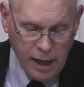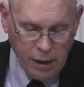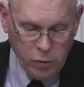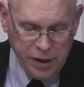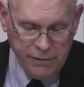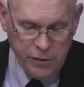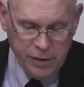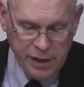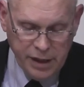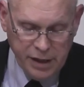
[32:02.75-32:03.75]
I will give you
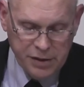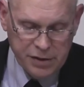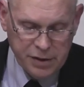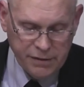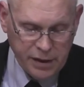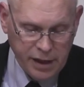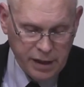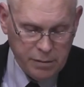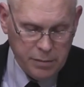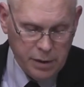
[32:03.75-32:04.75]
the keys of the
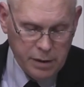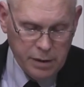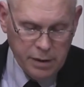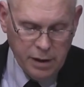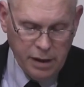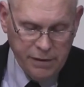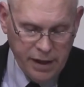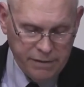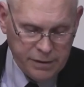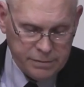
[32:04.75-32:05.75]
kingdom of
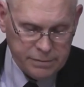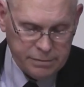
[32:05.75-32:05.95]
heaven.